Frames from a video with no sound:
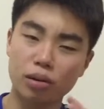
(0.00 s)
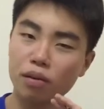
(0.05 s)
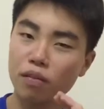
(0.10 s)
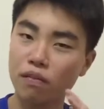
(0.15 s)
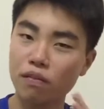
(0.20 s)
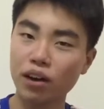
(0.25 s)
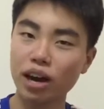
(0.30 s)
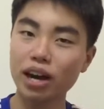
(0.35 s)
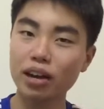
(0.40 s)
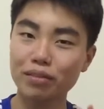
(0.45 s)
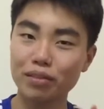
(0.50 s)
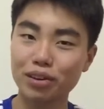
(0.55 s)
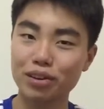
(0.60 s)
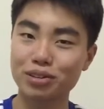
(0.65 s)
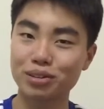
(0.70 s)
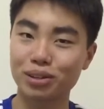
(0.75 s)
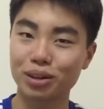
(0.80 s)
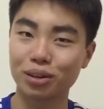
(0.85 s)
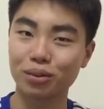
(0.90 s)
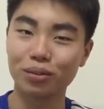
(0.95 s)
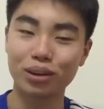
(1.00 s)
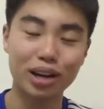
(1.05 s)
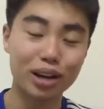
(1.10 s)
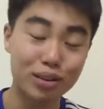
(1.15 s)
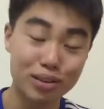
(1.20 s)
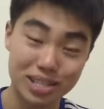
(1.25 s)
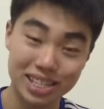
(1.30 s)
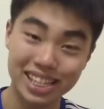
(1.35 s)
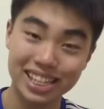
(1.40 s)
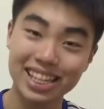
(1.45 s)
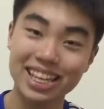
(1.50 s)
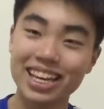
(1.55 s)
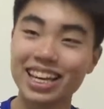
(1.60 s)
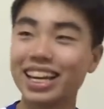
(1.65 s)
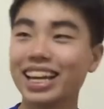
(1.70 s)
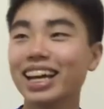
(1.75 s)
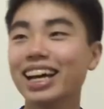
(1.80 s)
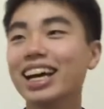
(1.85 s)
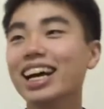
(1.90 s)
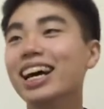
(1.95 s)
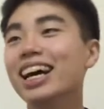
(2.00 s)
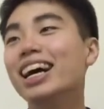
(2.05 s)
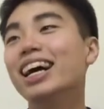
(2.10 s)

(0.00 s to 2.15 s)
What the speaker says: about 5 years ago, when I was a kid.